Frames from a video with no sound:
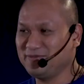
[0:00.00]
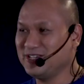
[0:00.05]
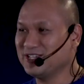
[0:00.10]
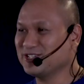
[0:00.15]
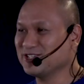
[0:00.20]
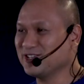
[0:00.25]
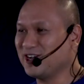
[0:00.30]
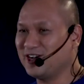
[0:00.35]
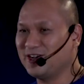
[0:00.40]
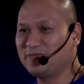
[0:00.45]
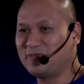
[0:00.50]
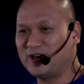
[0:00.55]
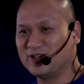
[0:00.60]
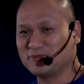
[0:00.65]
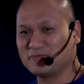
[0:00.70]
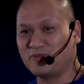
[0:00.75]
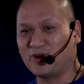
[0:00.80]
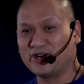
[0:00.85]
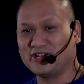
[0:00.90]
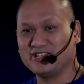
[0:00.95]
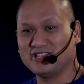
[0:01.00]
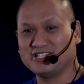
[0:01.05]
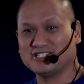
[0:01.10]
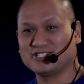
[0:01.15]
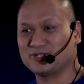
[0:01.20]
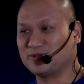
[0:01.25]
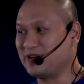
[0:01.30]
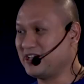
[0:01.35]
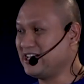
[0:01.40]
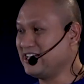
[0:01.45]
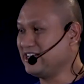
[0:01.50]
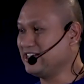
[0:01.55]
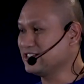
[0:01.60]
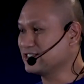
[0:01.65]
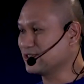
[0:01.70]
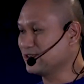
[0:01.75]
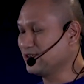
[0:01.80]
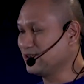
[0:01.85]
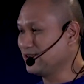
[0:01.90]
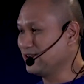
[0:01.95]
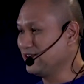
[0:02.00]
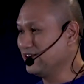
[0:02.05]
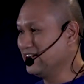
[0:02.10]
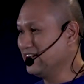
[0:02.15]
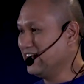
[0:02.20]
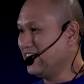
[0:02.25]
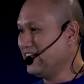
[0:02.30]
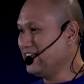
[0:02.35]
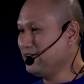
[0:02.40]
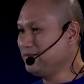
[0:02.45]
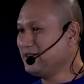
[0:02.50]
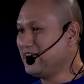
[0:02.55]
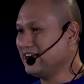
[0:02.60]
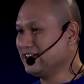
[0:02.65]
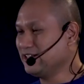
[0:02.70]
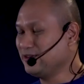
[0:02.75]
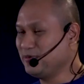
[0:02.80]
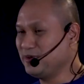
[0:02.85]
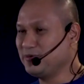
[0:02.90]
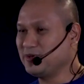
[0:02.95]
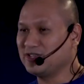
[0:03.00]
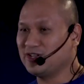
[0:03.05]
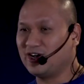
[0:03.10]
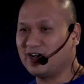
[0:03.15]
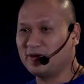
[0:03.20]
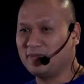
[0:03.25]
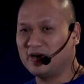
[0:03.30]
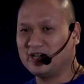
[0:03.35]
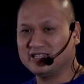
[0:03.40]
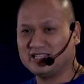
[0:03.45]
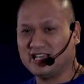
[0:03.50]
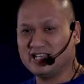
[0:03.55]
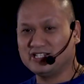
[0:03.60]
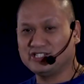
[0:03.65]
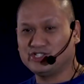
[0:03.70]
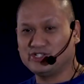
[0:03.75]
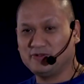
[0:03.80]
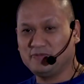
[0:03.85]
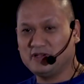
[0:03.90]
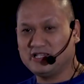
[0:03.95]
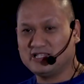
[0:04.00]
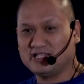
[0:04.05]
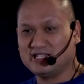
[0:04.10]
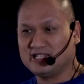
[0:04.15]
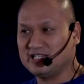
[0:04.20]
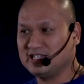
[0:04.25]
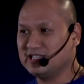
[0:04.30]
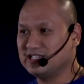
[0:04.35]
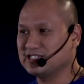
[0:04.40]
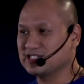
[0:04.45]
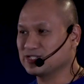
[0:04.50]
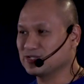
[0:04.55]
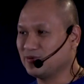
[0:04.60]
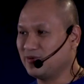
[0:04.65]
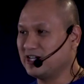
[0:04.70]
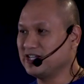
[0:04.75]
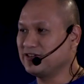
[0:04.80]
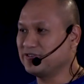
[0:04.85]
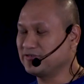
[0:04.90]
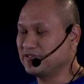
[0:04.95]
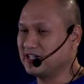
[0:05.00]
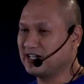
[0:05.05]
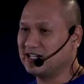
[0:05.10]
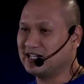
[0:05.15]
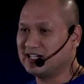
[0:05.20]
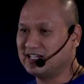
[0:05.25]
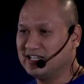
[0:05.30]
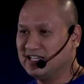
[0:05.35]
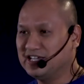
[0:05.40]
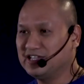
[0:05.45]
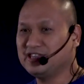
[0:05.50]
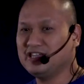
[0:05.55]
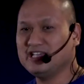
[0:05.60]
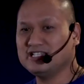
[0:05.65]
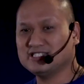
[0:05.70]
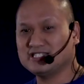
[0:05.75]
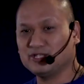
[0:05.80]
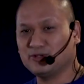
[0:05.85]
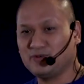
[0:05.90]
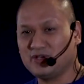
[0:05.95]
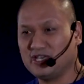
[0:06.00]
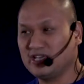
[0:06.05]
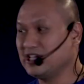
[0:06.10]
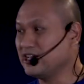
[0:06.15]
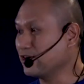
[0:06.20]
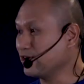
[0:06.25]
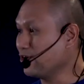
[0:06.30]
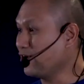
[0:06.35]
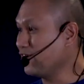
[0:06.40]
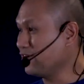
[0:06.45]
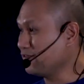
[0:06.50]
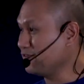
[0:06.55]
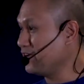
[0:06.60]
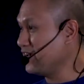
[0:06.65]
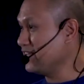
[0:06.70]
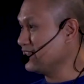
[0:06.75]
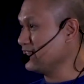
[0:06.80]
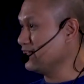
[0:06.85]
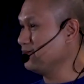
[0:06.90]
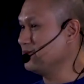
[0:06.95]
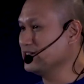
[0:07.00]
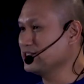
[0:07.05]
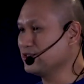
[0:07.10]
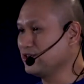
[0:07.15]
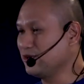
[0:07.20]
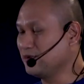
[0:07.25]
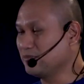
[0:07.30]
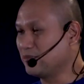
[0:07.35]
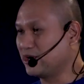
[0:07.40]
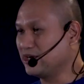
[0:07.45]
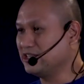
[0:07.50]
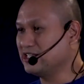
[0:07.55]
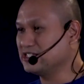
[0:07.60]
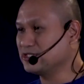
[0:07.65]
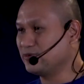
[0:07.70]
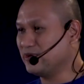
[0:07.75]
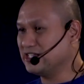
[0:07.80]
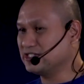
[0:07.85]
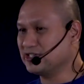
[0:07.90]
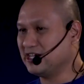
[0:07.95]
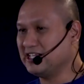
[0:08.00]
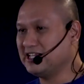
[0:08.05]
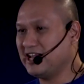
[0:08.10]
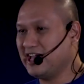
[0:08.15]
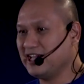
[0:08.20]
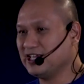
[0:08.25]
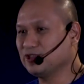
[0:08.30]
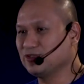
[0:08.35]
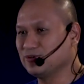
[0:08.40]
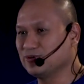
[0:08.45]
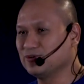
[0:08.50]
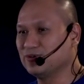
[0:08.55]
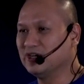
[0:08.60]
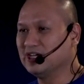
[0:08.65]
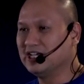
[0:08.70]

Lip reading: here to talk about Born This Way. So alam natin when we talk about LGBT, this is one of the things that we hear often, di ba? So yung Born This Way. So I'd like to